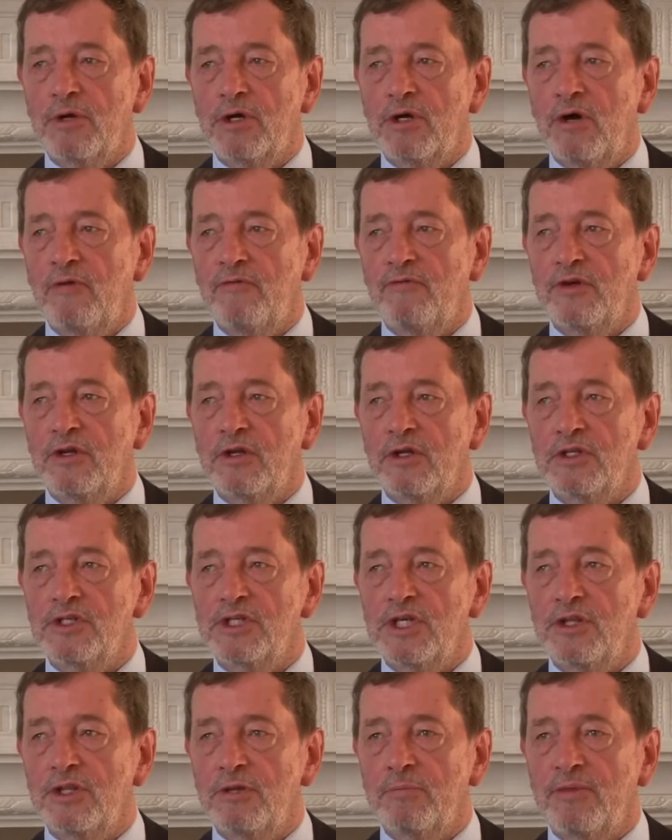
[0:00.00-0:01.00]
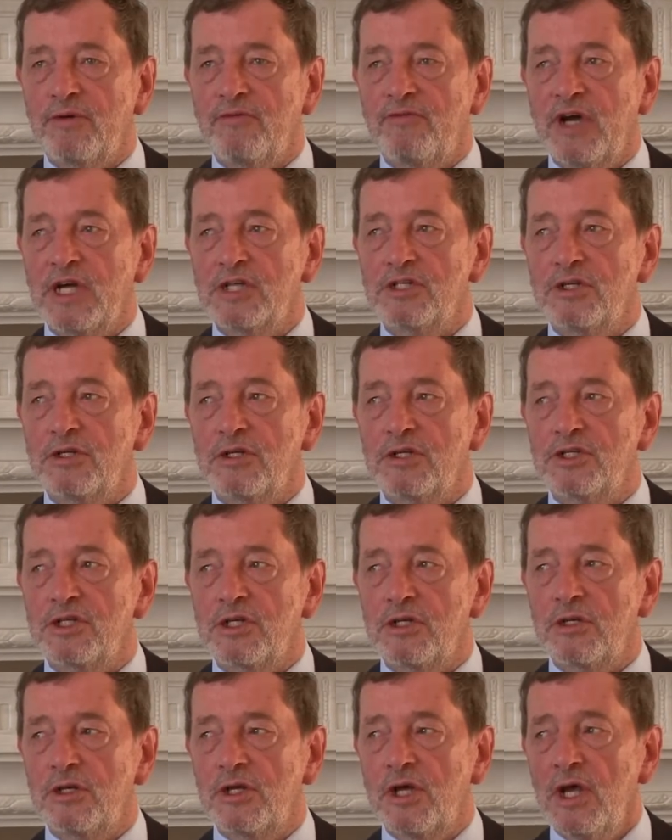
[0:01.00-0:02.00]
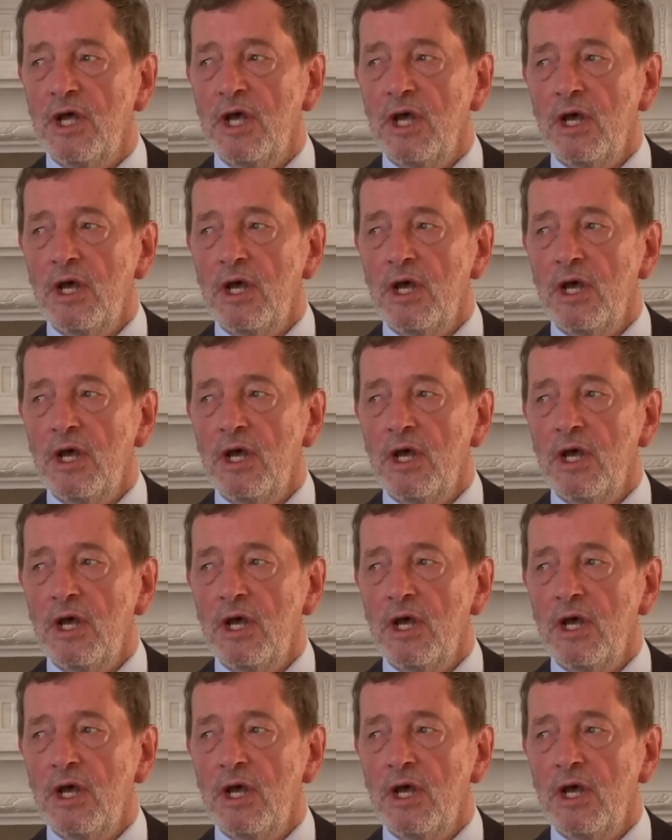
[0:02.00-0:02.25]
confidence in the professions and